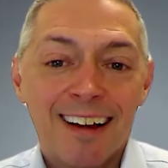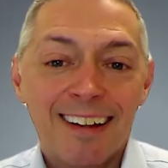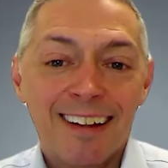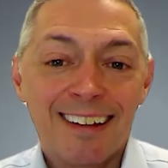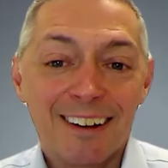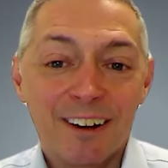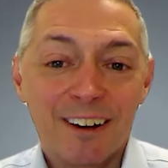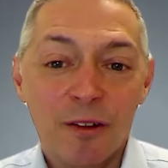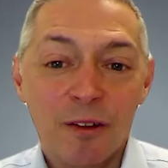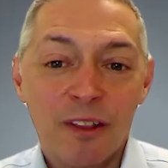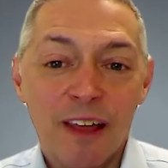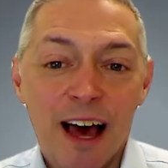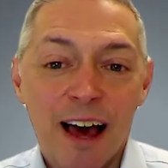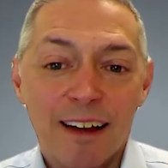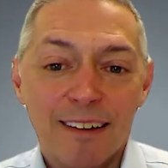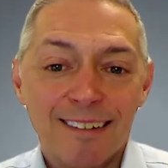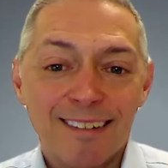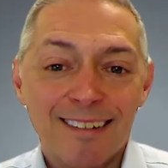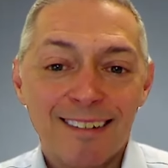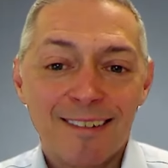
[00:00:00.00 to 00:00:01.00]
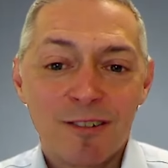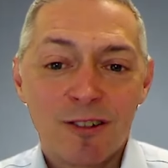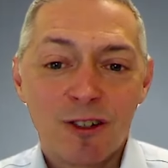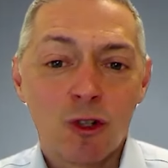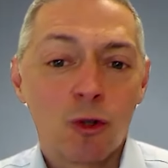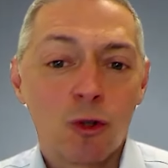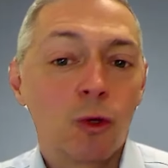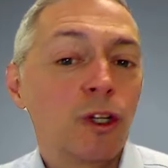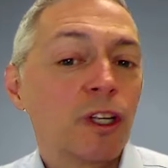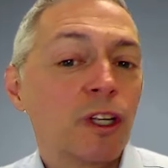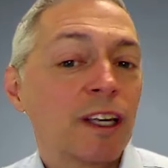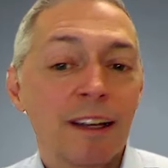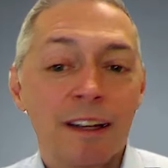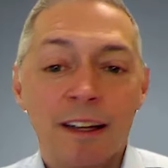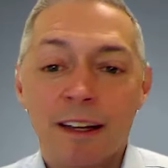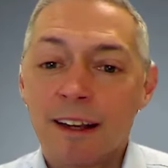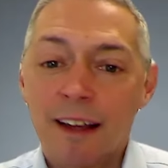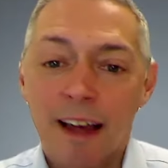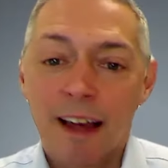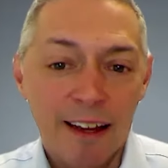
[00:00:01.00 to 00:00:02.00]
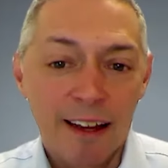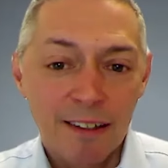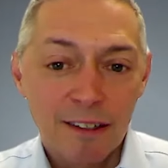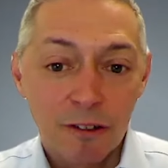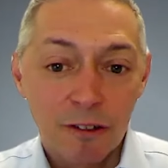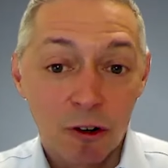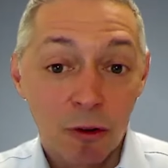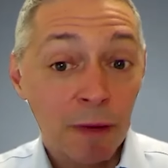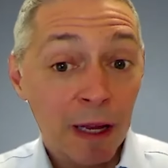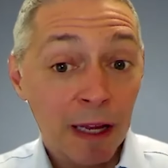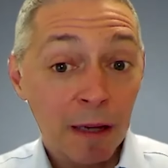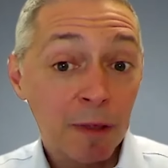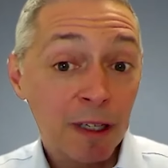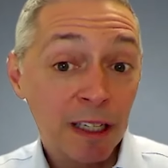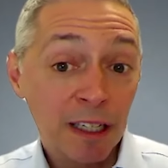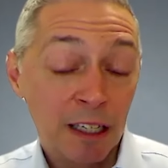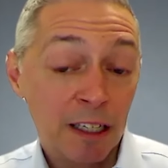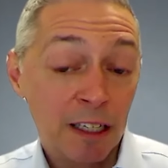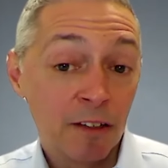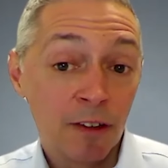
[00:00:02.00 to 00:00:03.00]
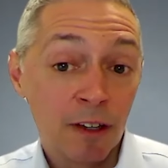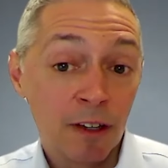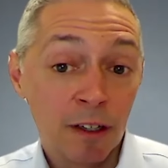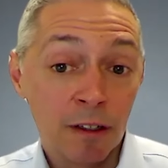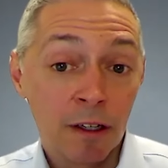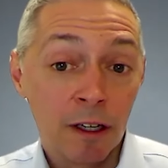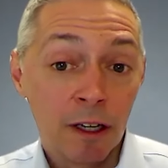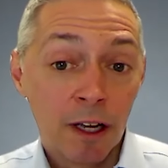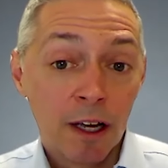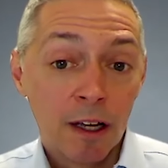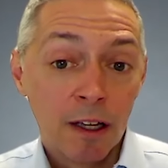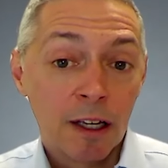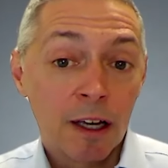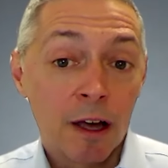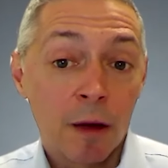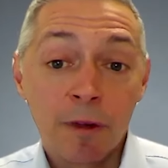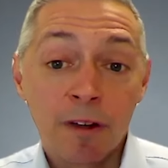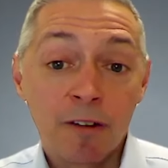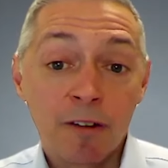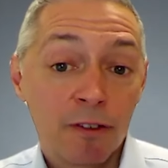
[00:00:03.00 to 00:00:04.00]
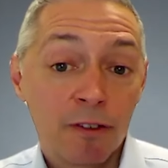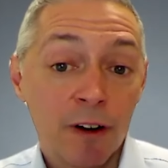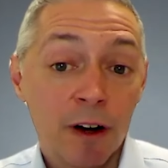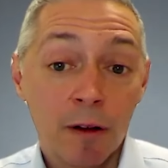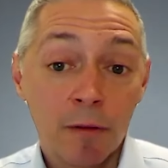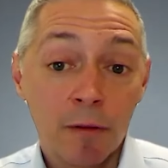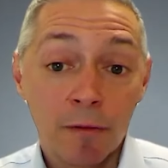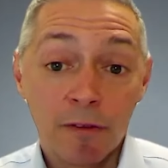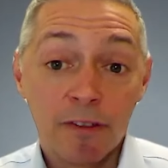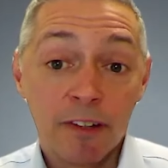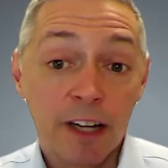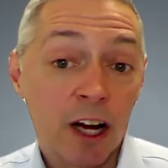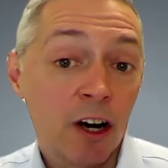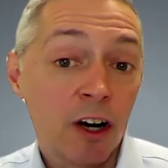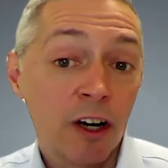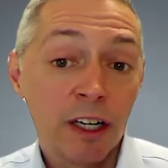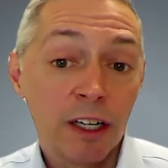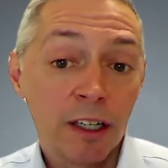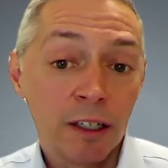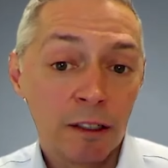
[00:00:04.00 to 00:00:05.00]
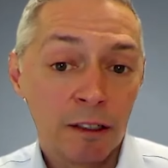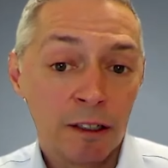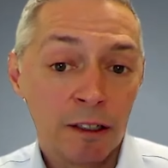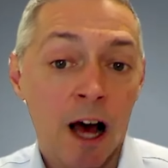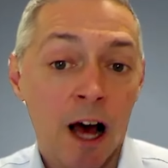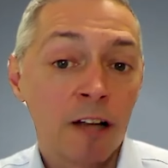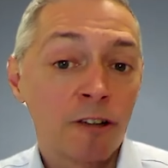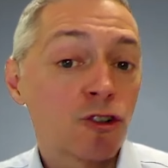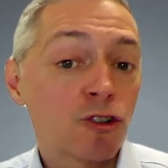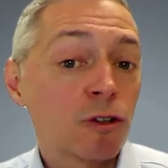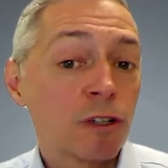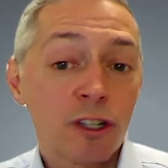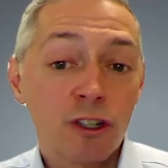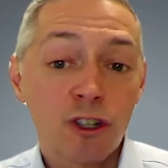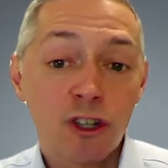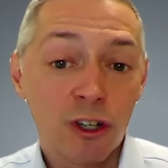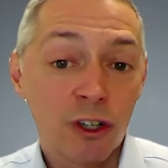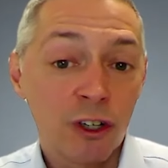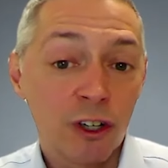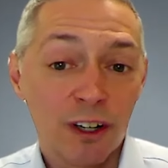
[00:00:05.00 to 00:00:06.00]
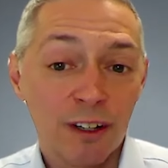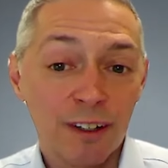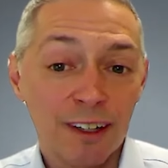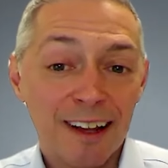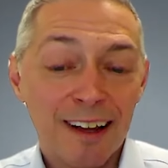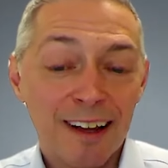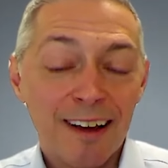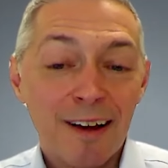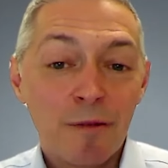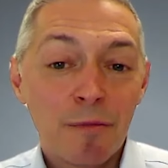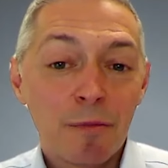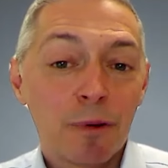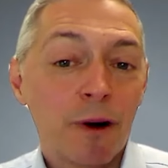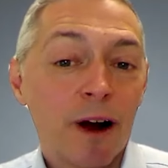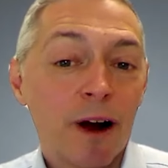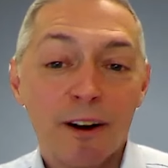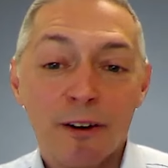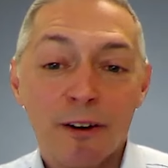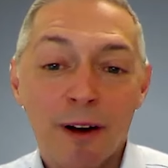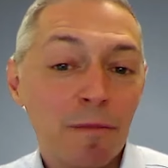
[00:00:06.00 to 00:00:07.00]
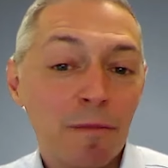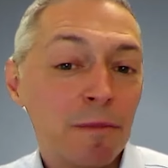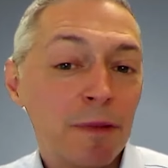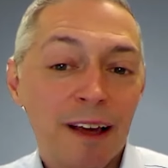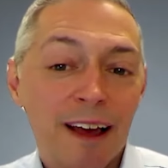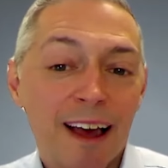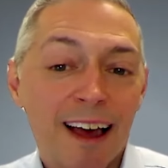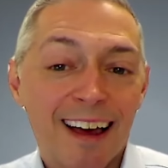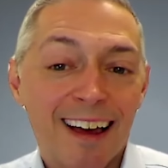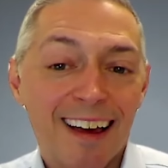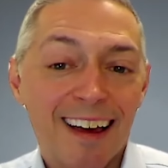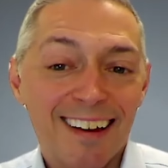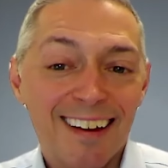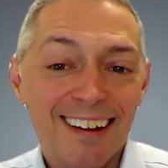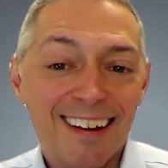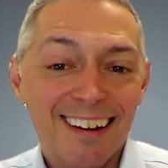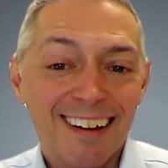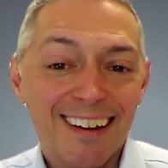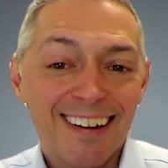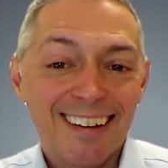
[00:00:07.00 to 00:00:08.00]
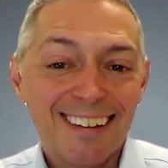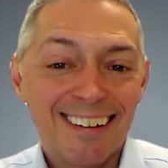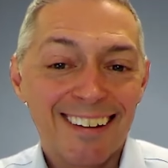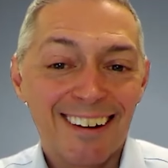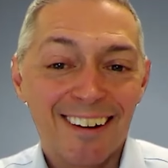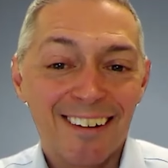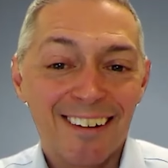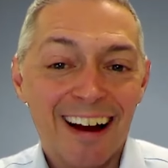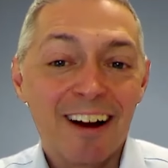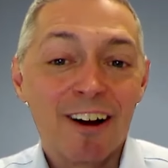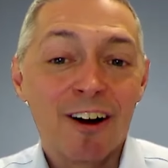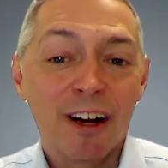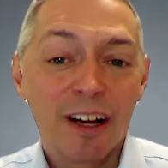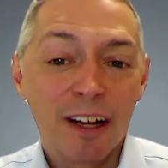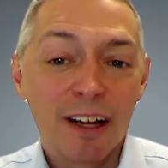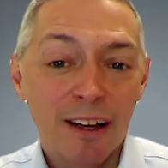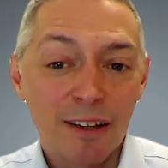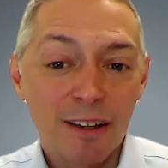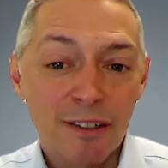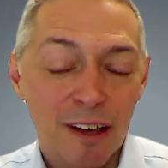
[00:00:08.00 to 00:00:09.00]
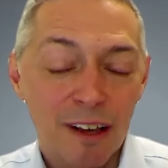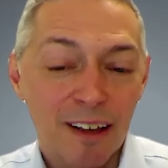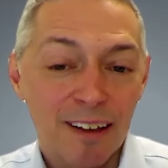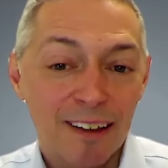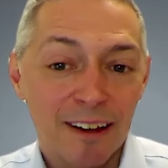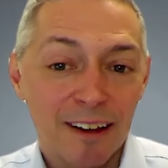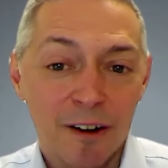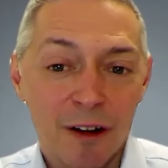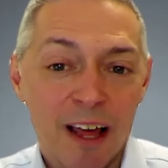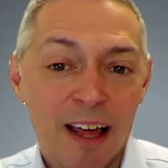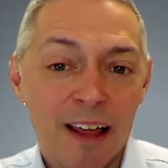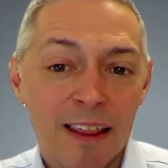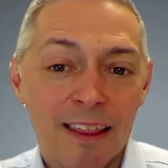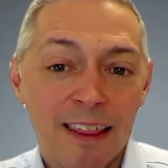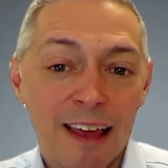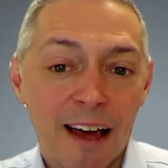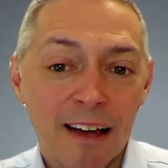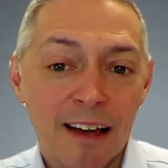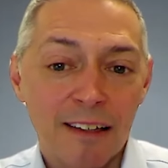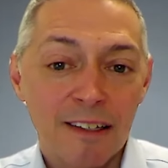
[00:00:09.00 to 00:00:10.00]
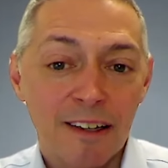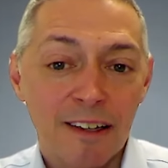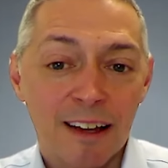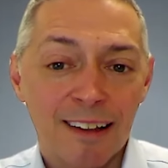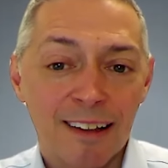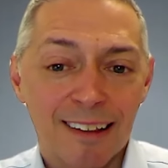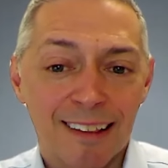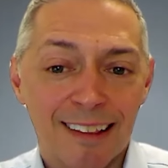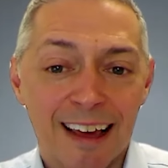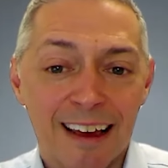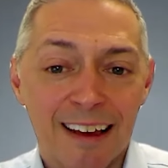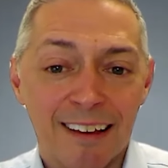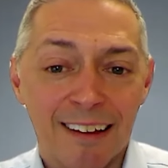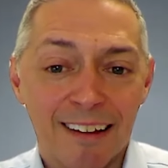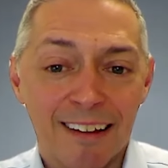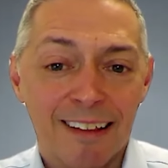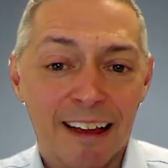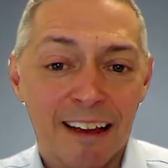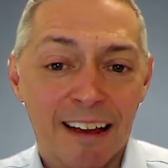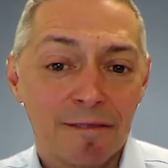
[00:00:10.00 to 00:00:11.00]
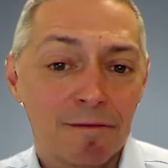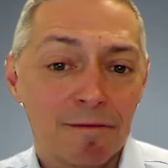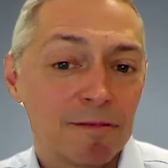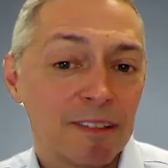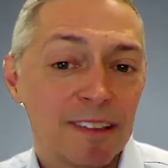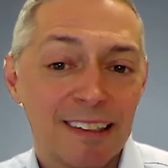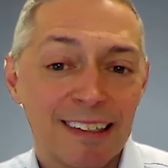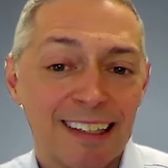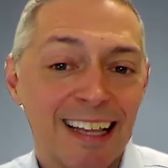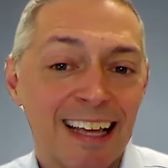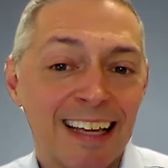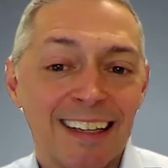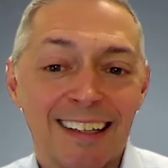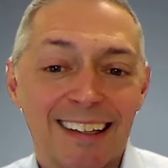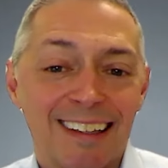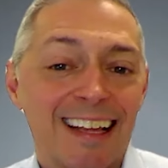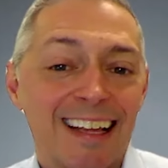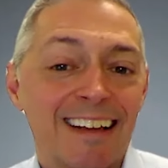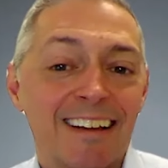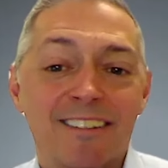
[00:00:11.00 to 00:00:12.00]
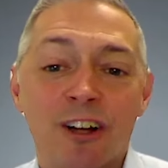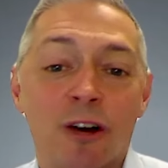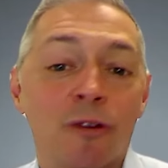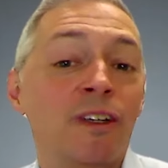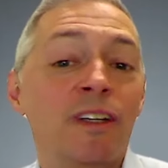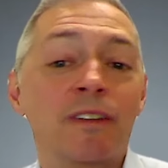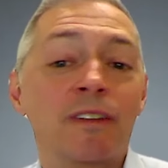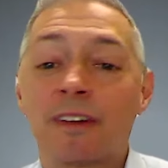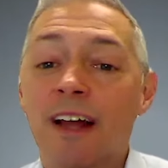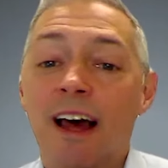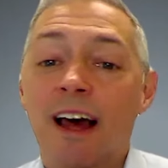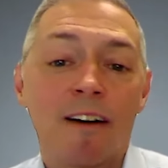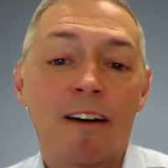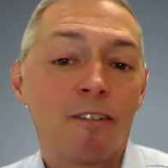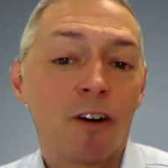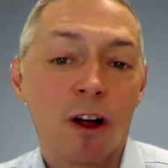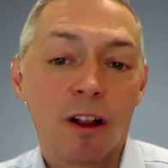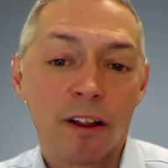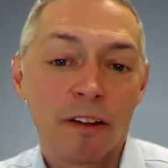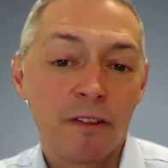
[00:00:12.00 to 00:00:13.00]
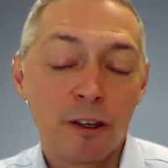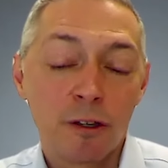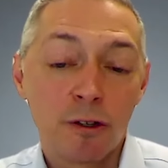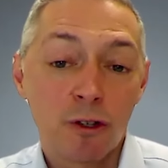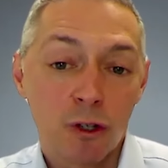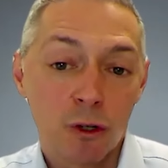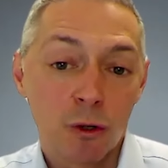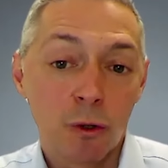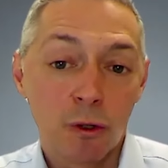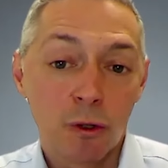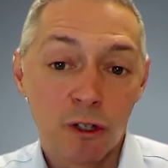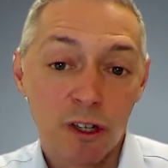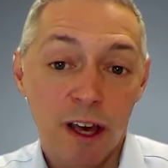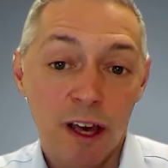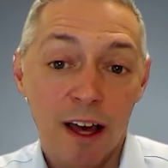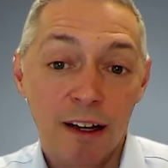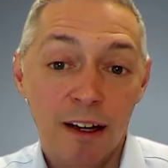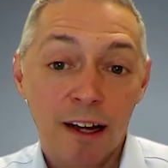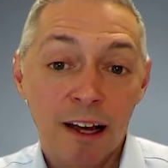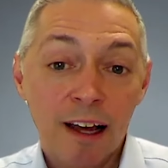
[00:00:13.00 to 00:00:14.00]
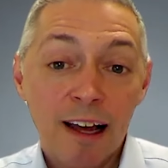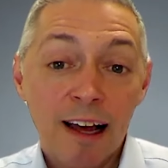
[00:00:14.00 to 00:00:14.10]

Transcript: you know, that toolkit yet, maybe even coming from very non-traditional prior MBA, you know, areas, you know, that they don't even have all of these tools yet.